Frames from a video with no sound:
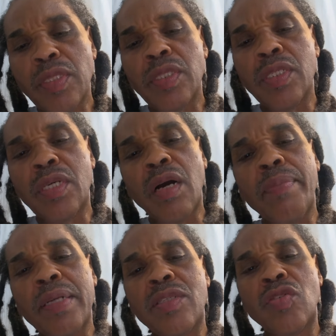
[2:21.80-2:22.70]
you talk
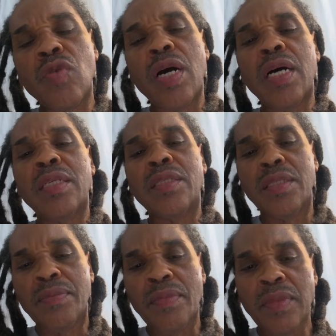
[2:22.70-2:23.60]
about the Swans,
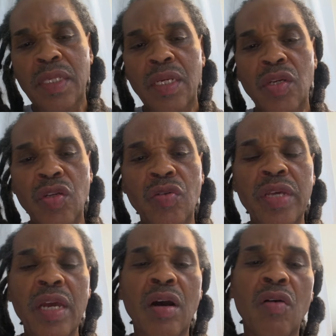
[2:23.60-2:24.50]
you know,
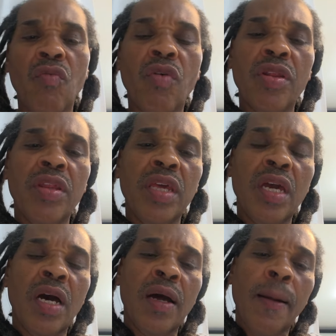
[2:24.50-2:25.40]
they are one of the
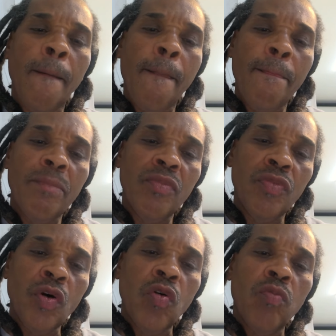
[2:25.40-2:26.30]
uh,
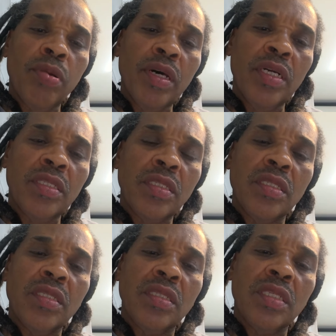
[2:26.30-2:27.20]
known bloods
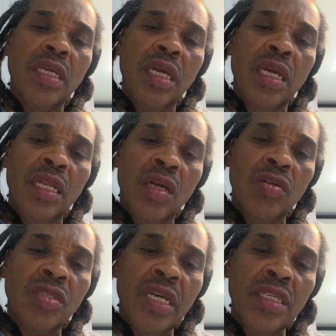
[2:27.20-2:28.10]
in
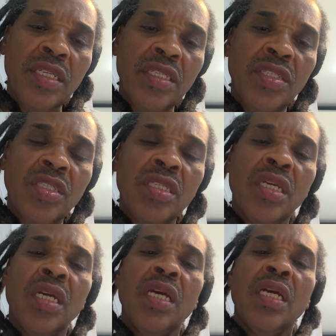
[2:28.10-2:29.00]
Los Angeles.
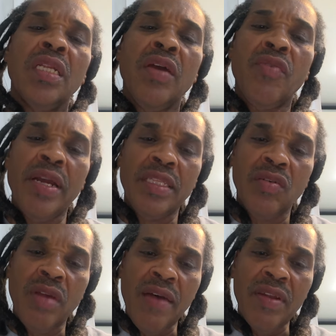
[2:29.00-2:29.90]
They right there
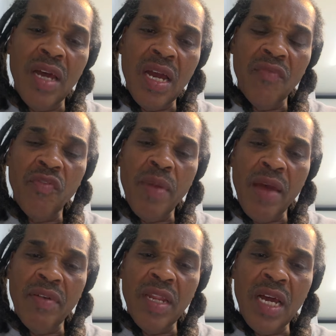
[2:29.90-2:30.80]
on Avalon, from
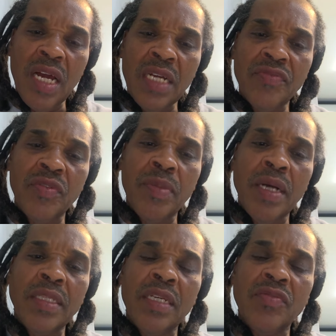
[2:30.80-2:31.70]
Avalon, from I
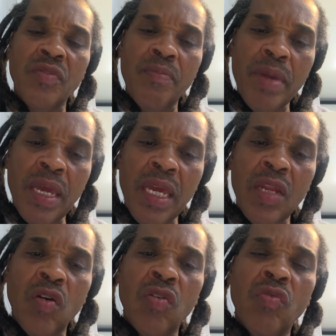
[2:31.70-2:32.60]
think it's from Maine
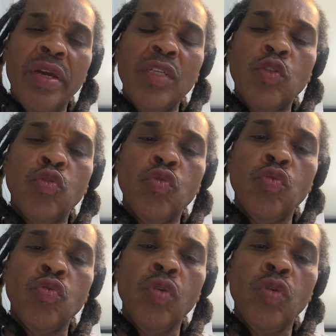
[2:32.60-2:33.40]
all the way to